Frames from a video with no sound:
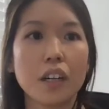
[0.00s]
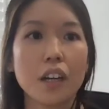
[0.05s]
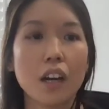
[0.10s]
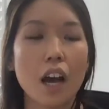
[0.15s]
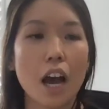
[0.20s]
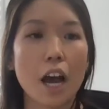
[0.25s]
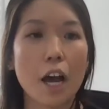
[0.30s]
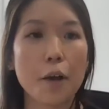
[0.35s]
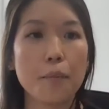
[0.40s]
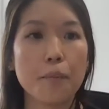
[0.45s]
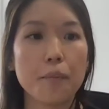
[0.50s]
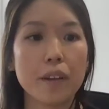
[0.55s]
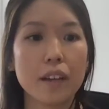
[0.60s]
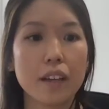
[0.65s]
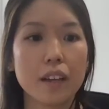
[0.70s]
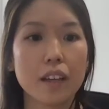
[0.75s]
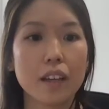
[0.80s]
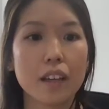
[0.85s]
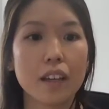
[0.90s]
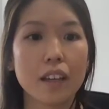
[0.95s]

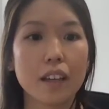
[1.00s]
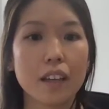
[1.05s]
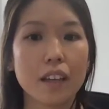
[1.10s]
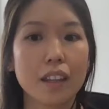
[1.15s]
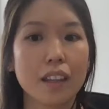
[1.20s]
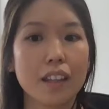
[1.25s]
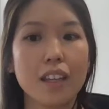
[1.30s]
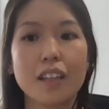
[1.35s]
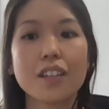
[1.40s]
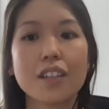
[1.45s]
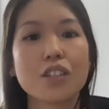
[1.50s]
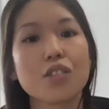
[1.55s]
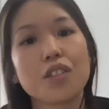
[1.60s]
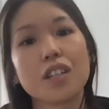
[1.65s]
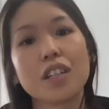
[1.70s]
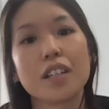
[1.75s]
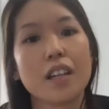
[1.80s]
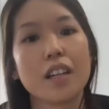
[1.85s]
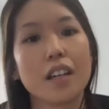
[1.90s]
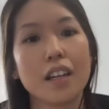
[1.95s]
The
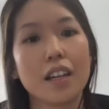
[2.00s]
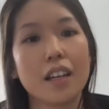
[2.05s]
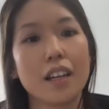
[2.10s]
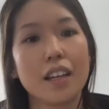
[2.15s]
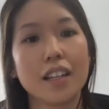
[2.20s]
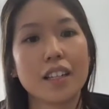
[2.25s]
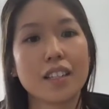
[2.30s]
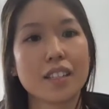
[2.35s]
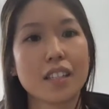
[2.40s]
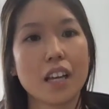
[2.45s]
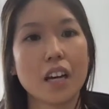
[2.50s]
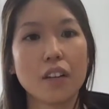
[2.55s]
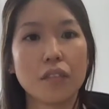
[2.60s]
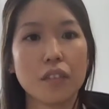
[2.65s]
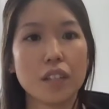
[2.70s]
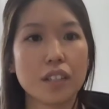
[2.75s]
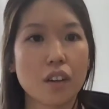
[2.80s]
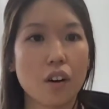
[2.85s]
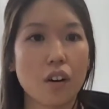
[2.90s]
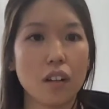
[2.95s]
industry in itself
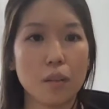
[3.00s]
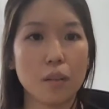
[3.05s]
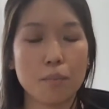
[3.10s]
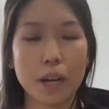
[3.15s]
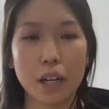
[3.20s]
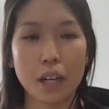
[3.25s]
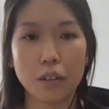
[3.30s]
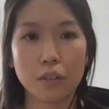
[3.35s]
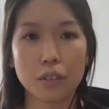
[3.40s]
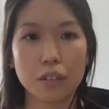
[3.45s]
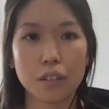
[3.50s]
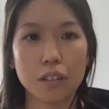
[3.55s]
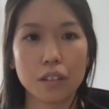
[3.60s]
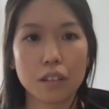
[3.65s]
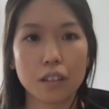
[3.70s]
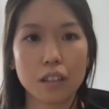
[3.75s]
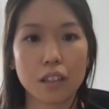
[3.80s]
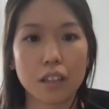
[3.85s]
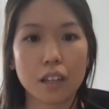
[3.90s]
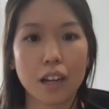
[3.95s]
is all about
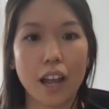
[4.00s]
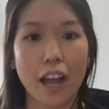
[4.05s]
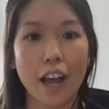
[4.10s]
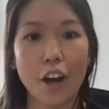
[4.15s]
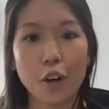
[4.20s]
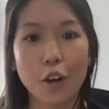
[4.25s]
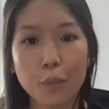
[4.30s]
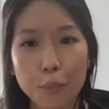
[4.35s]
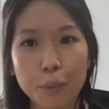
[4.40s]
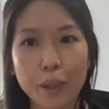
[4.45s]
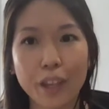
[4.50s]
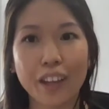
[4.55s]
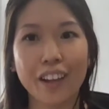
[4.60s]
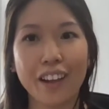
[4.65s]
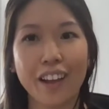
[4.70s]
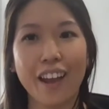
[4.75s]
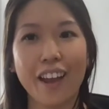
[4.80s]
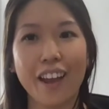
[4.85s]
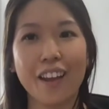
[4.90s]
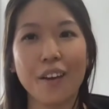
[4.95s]

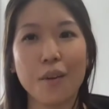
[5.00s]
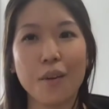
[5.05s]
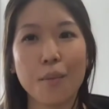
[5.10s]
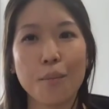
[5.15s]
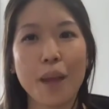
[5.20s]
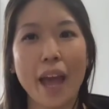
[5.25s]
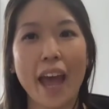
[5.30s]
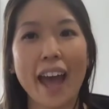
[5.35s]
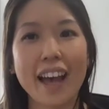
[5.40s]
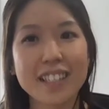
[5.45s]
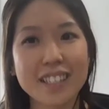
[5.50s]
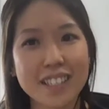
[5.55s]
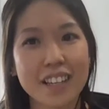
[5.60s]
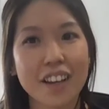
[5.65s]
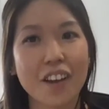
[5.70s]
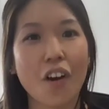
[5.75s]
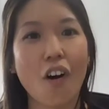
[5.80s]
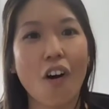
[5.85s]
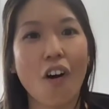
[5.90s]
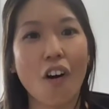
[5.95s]
helping and
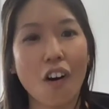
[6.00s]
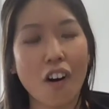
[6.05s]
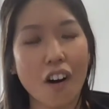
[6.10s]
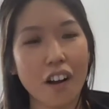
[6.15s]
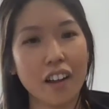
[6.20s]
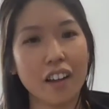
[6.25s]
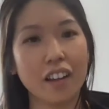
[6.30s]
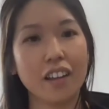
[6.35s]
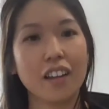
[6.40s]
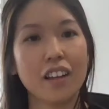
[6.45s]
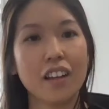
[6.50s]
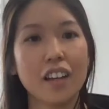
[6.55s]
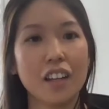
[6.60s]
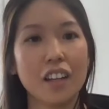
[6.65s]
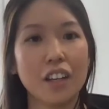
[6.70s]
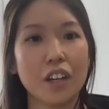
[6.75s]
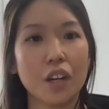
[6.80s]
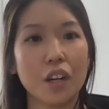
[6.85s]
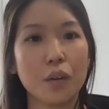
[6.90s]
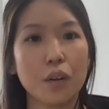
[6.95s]
passing on
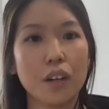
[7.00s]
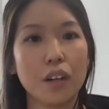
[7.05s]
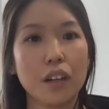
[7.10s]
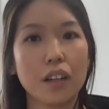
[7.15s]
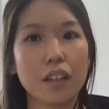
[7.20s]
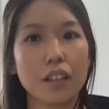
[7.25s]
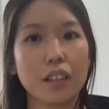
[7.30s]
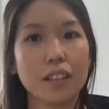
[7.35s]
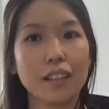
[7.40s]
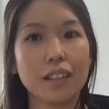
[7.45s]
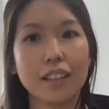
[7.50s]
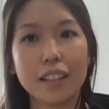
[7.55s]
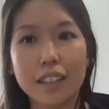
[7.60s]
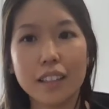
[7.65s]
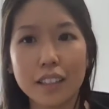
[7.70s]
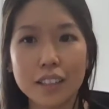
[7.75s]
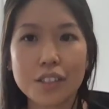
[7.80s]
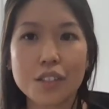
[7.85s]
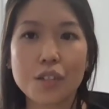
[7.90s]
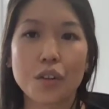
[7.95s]

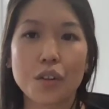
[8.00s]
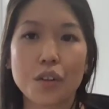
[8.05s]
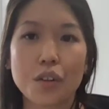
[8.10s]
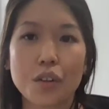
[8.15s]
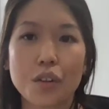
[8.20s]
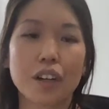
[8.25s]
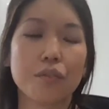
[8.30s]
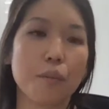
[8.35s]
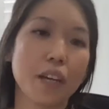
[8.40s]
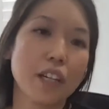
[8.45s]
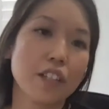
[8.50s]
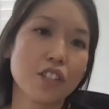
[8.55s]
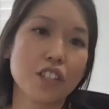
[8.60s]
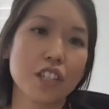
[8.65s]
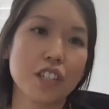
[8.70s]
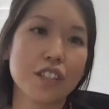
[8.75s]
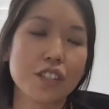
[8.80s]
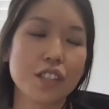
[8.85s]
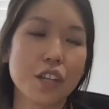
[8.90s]
leads or information.